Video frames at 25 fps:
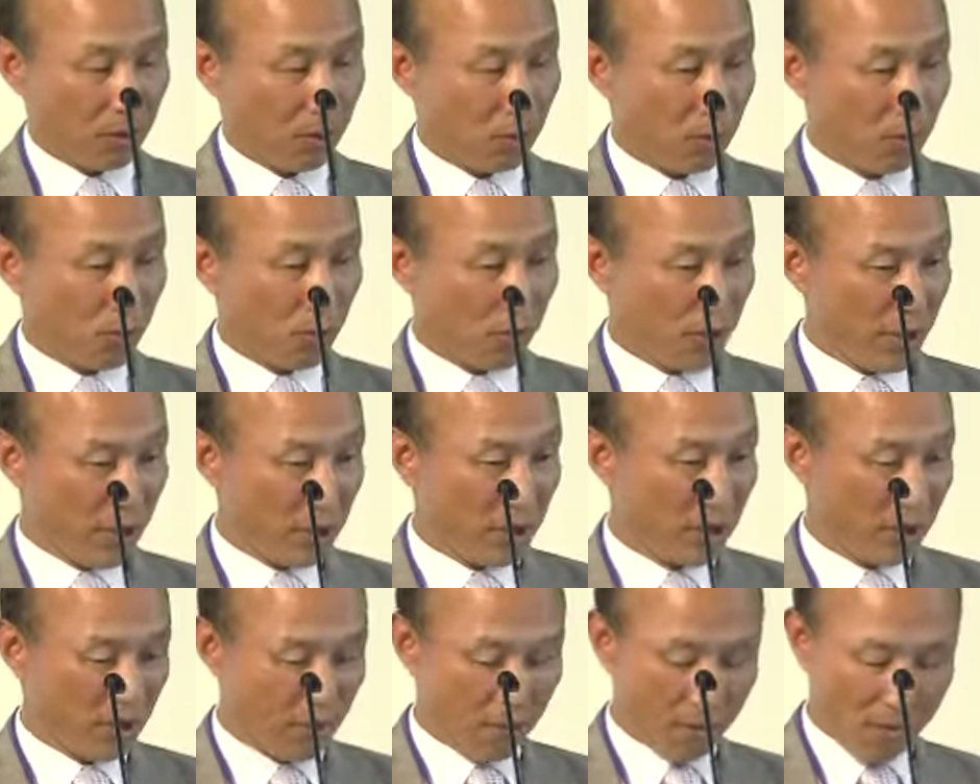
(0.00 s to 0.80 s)
to
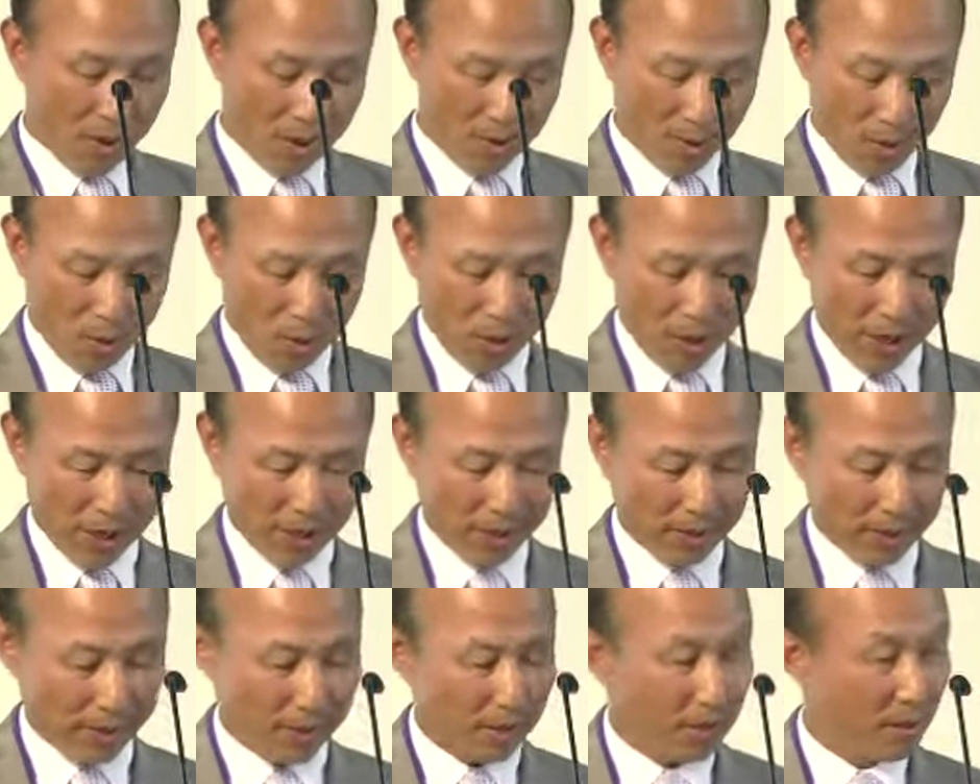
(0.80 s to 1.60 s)
reach
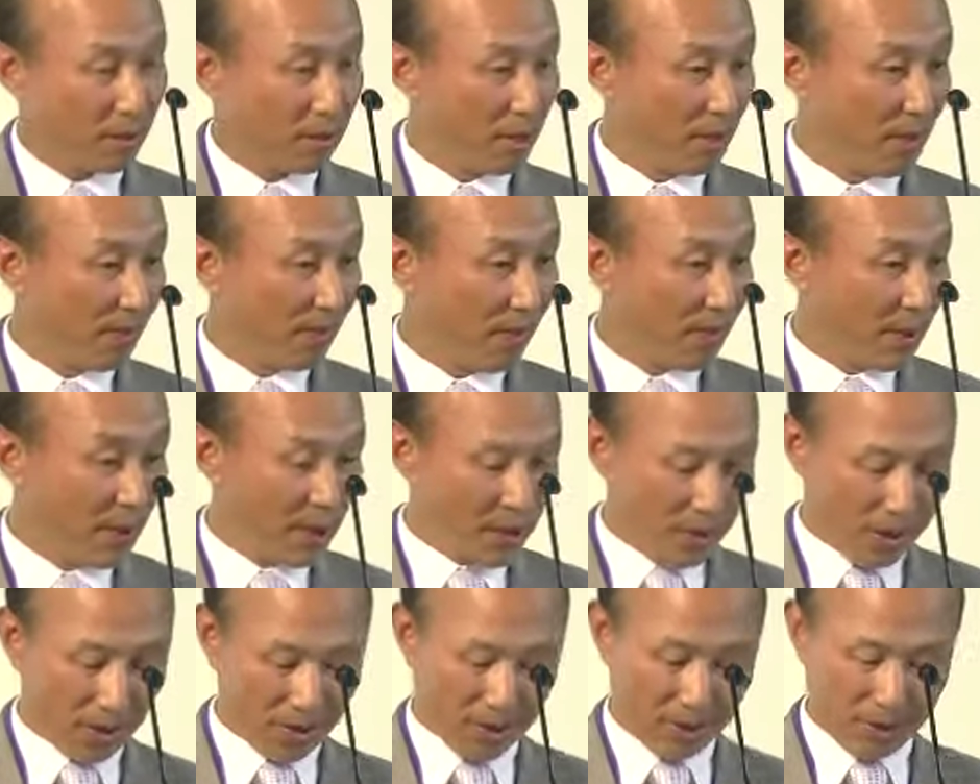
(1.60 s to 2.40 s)
1.3
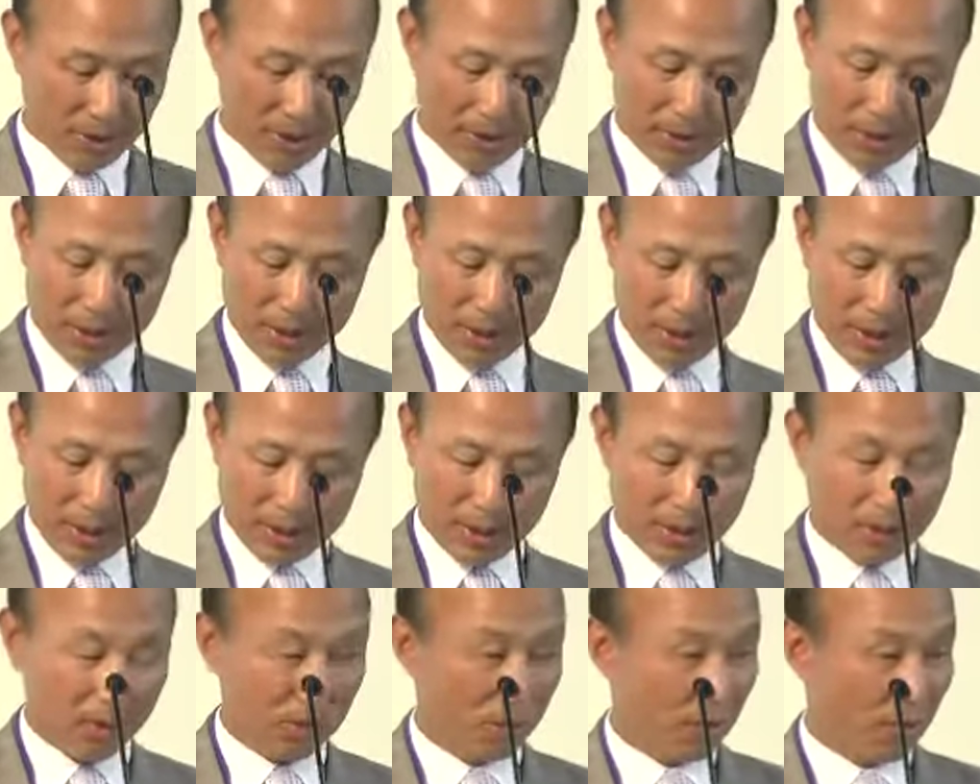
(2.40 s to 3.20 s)
billion
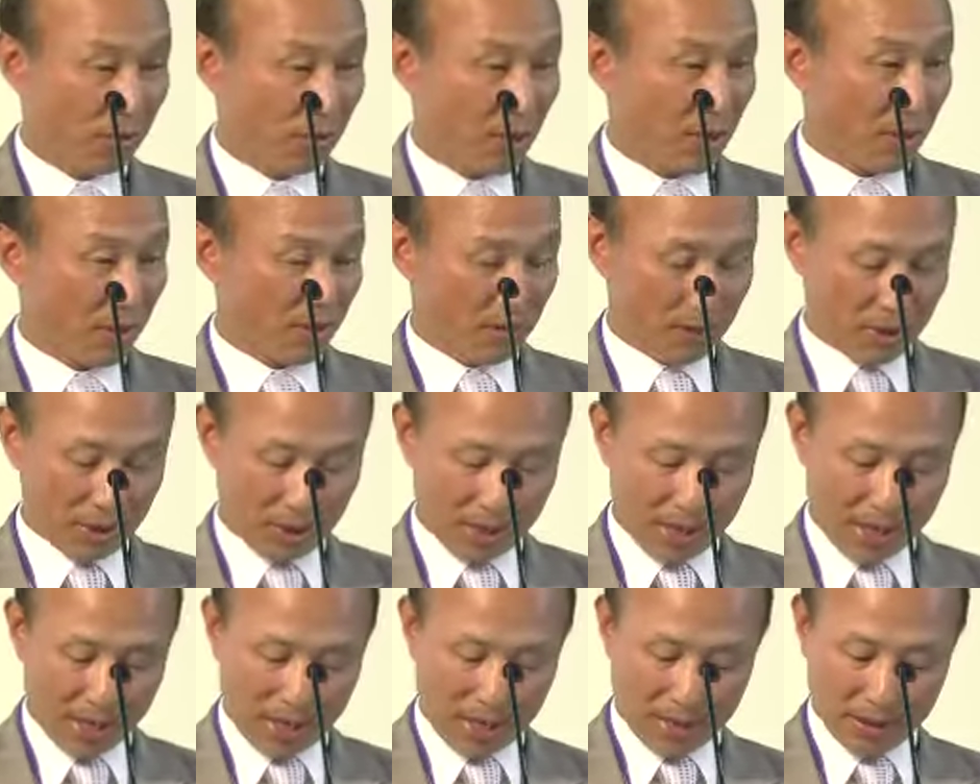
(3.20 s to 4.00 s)
in
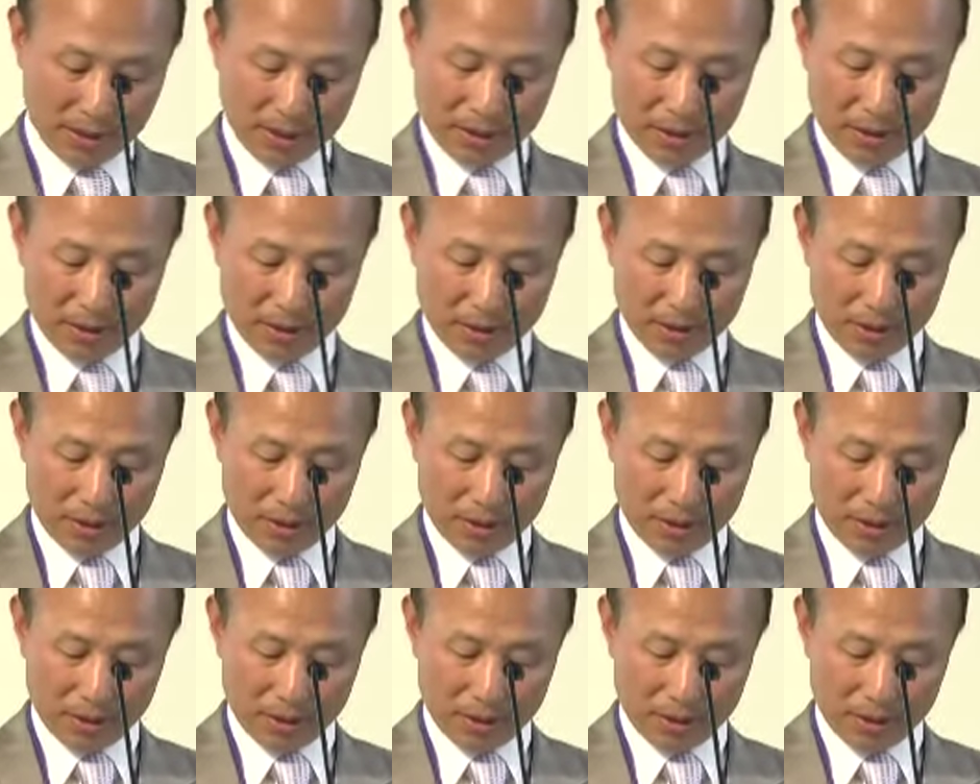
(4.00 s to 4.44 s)
2010,